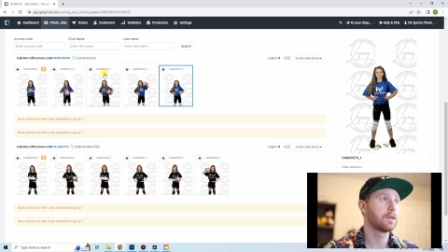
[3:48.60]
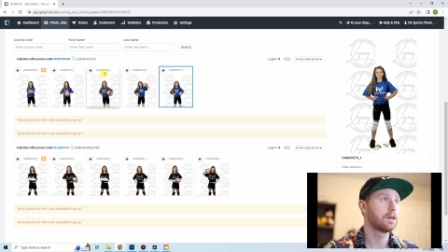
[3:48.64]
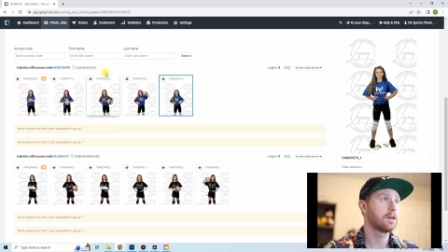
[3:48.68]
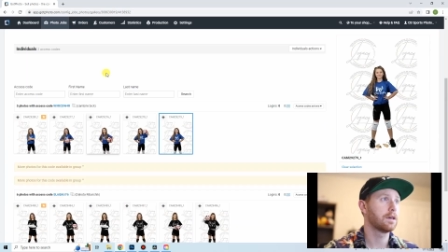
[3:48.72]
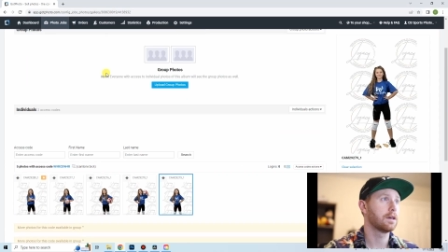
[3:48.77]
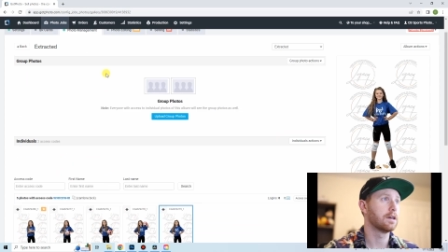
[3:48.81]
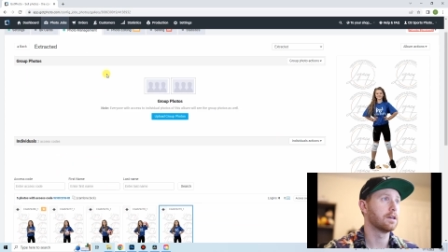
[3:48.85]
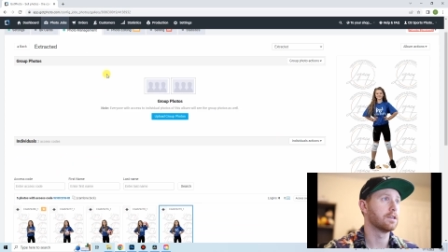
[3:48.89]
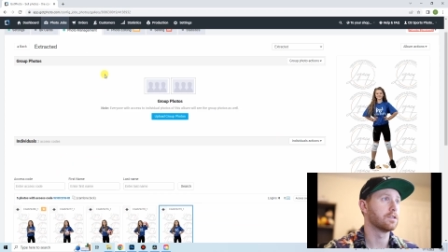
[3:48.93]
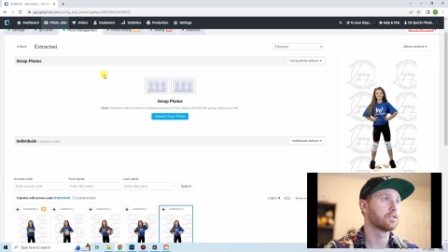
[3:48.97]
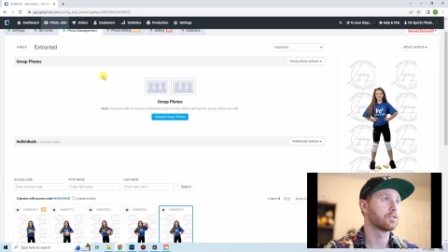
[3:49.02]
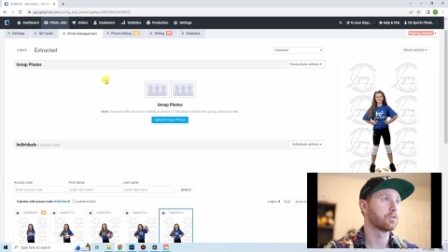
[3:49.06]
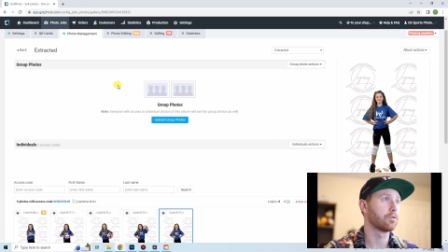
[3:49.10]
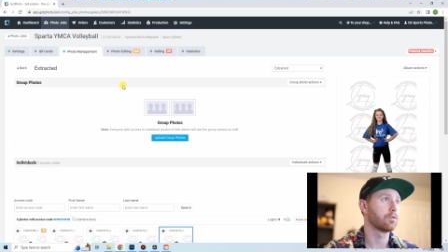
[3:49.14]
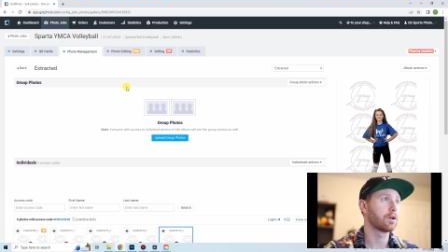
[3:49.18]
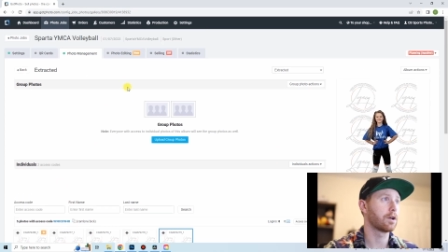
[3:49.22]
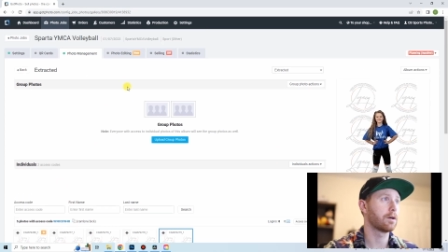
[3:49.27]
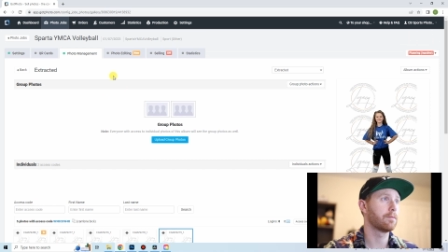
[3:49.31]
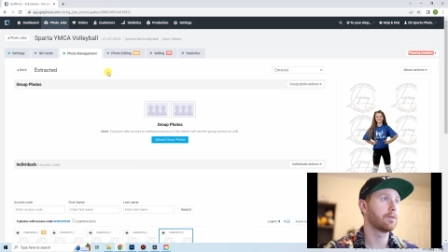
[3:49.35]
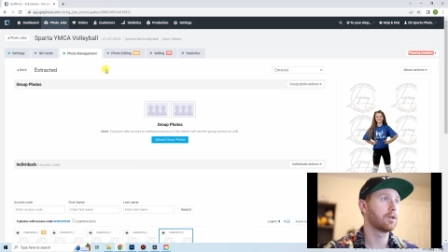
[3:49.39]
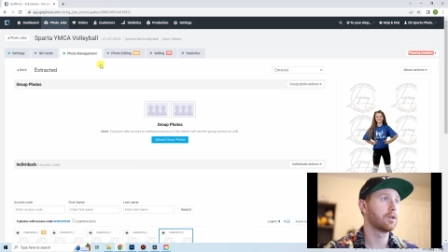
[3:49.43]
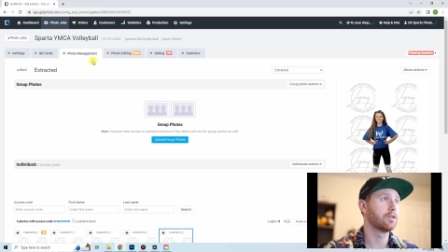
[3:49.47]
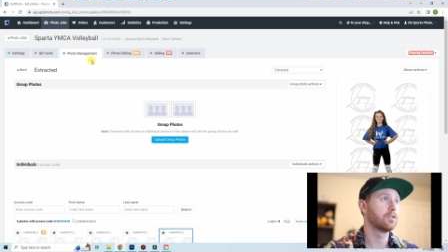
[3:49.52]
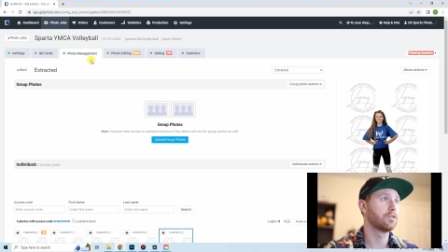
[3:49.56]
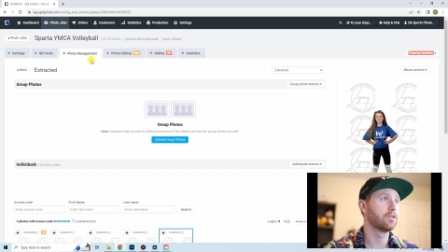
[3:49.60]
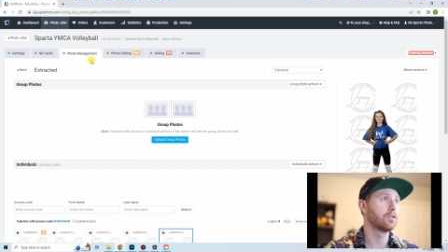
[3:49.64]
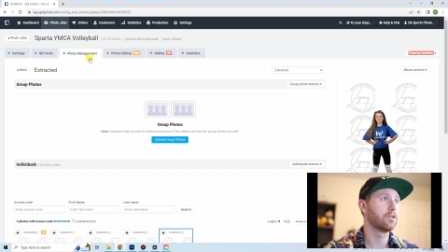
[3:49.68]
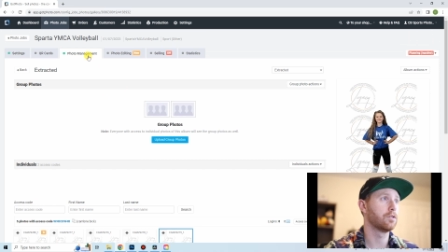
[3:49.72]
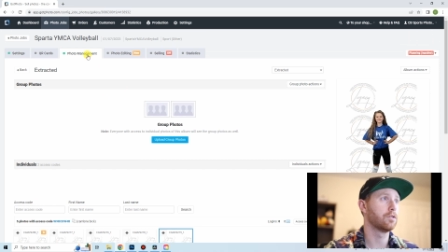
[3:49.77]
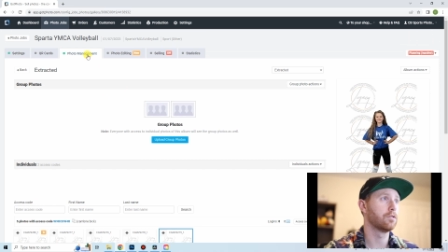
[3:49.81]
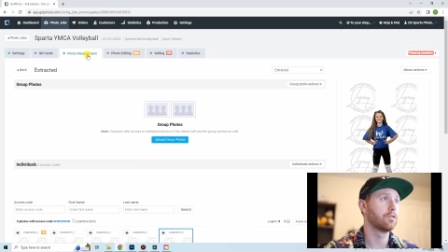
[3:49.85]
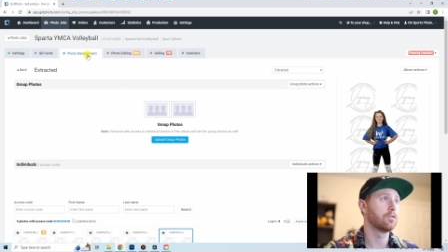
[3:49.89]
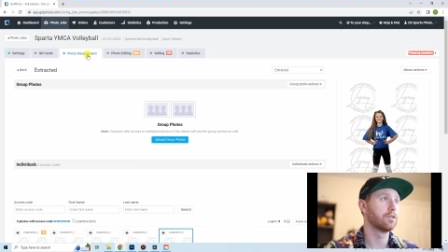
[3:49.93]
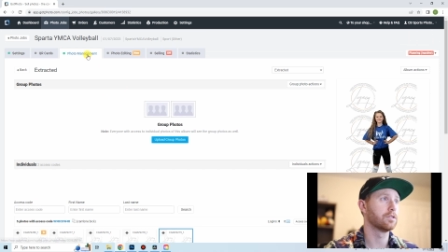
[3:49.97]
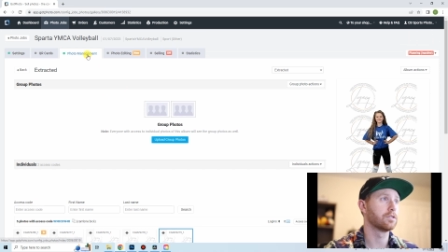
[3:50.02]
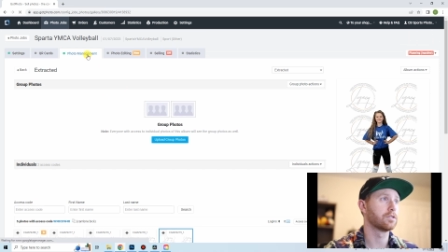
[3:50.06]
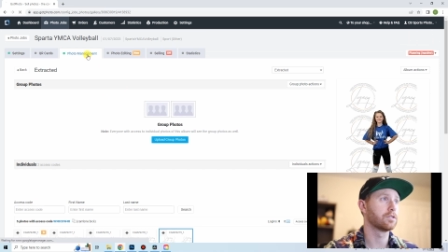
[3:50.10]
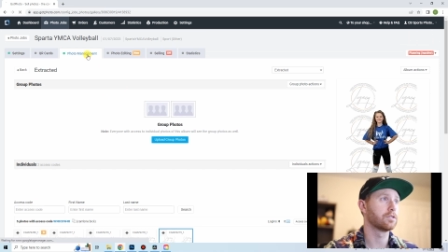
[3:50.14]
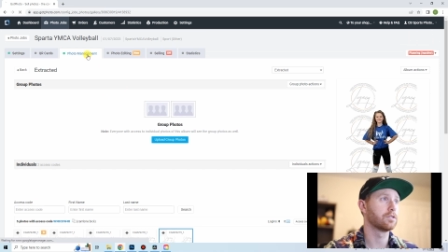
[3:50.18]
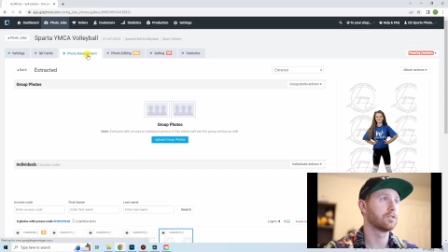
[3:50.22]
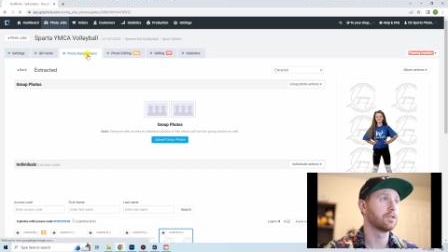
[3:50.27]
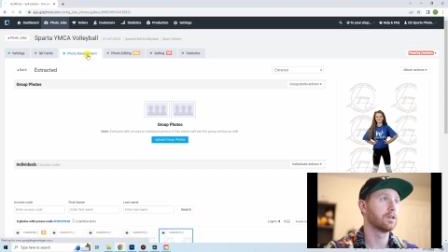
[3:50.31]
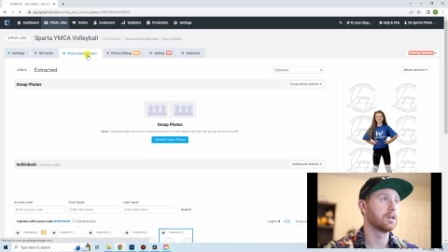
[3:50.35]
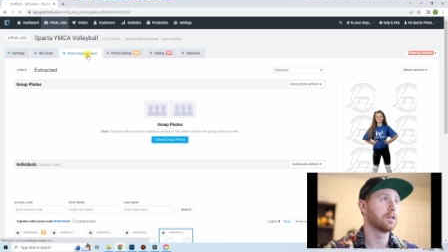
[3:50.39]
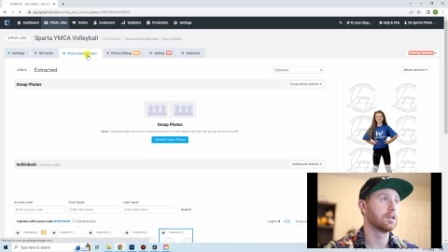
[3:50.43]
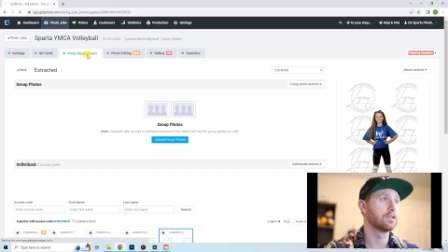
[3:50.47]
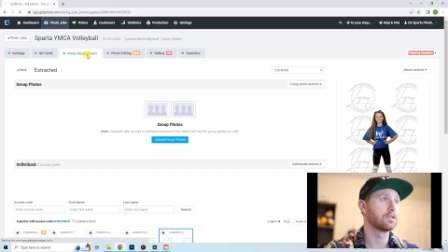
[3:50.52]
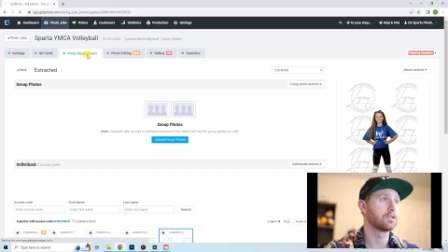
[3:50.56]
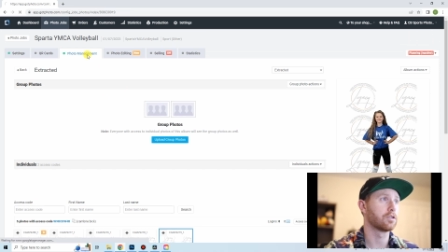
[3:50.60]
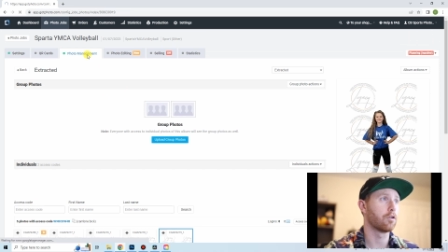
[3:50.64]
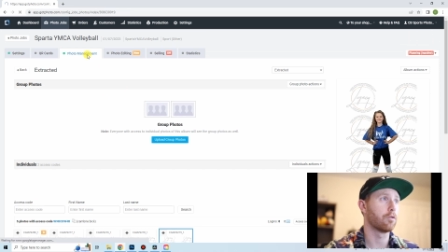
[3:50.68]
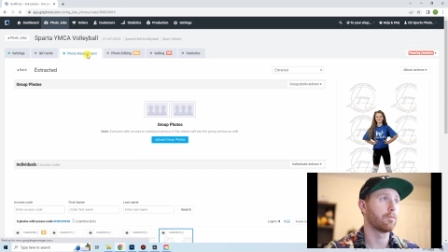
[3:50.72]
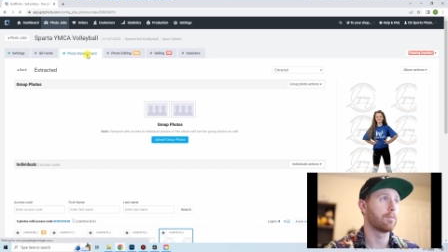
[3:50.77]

And so what I'm going to do is go